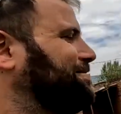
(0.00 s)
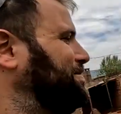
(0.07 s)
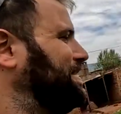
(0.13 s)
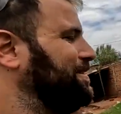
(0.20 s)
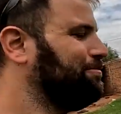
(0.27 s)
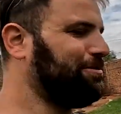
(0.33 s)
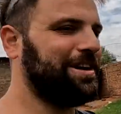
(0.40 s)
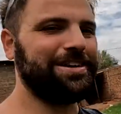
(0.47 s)

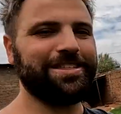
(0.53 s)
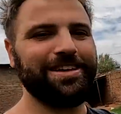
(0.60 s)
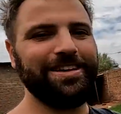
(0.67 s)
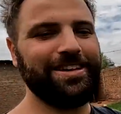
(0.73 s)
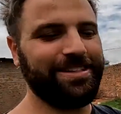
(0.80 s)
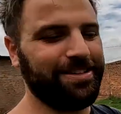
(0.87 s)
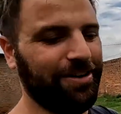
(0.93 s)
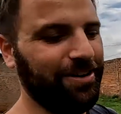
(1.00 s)
Spent weeks
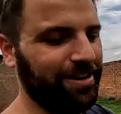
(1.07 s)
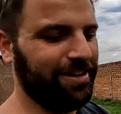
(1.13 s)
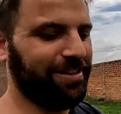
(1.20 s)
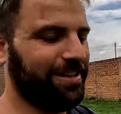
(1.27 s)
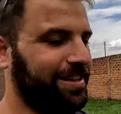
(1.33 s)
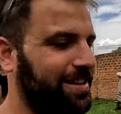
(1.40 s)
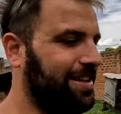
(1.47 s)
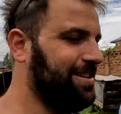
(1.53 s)
in this
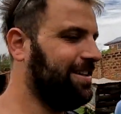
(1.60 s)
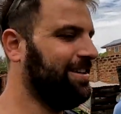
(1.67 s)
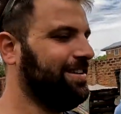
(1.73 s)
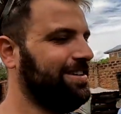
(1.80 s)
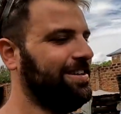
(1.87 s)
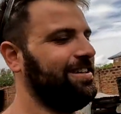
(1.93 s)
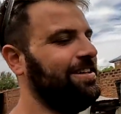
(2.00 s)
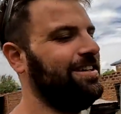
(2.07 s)
toilet.
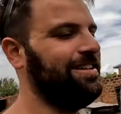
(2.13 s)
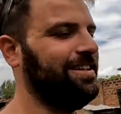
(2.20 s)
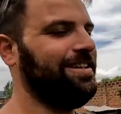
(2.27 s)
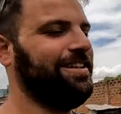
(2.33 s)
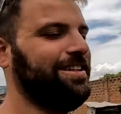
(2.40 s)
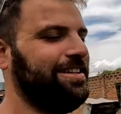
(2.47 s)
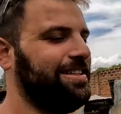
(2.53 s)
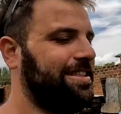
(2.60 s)

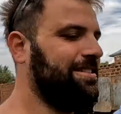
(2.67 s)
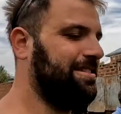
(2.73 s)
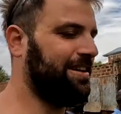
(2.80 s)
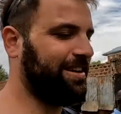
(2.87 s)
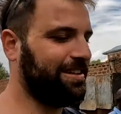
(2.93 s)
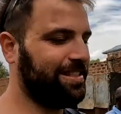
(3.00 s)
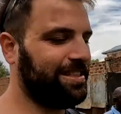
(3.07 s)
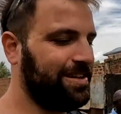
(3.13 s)

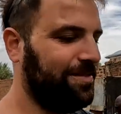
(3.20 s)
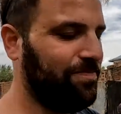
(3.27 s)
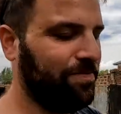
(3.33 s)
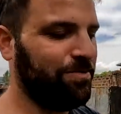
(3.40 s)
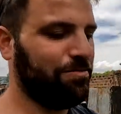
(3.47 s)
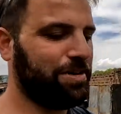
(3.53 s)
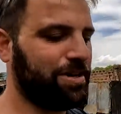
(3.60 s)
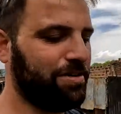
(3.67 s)
Sometimes
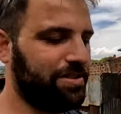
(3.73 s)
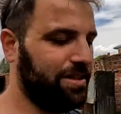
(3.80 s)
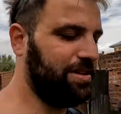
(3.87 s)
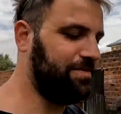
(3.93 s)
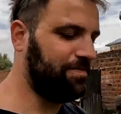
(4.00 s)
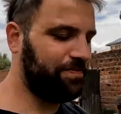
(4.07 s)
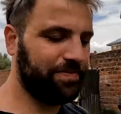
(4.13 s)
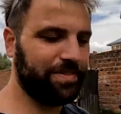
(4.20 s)
because
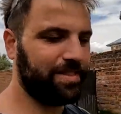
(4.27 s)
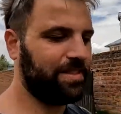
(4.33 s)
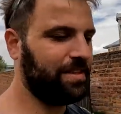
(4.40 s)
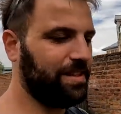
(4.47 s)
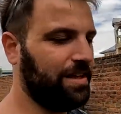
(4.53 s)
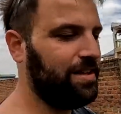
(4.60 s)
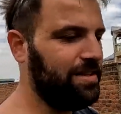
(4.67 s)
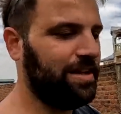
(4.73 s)
um,
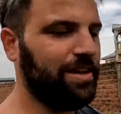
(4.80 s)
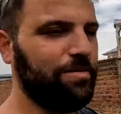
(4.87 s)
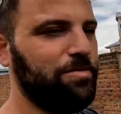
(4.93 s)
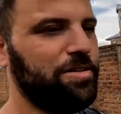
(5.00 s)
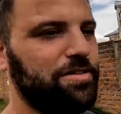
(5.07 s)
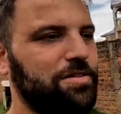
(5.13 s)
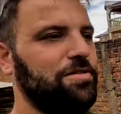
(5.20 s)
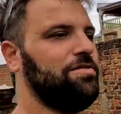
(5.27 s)

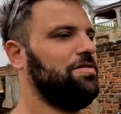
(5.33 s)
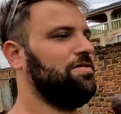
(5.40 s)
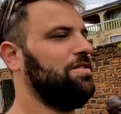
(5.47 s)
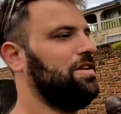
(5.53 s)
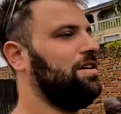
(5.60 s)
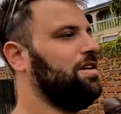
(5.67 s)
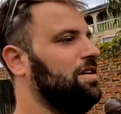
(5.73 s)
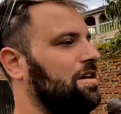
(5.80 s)
I'm not used
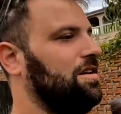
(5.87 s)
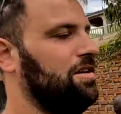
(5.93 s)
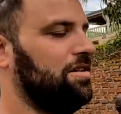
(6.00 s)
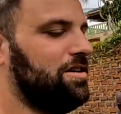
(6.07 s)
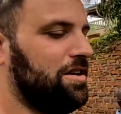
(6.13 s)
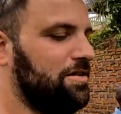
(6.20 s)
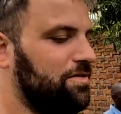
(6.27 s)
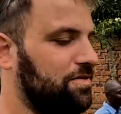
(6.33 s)
to the
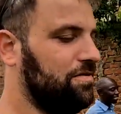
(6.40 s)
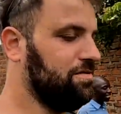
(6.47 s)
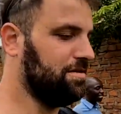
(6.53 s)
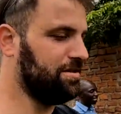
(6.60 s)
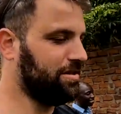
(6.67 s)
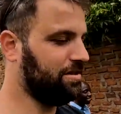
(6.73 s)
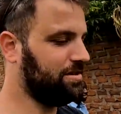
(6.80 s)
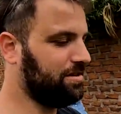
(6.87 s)
local
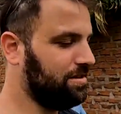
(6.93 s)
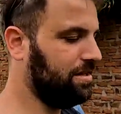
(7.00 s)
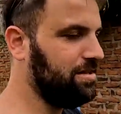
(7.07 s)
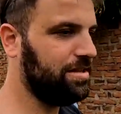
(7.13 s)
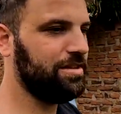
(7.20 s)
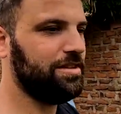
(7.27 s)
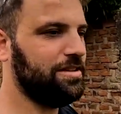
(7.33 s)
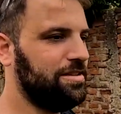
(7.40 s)
food,
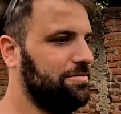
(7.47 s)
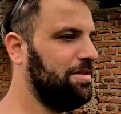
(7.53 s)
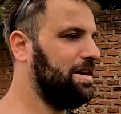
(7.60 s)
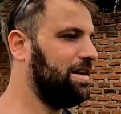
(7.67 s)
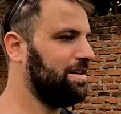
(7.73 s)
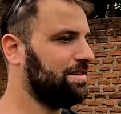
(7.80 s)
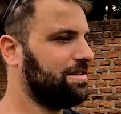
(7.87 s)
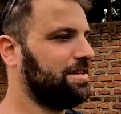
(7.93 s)

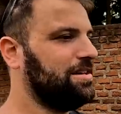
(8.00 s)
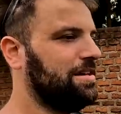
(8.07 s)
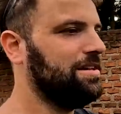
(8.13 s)
but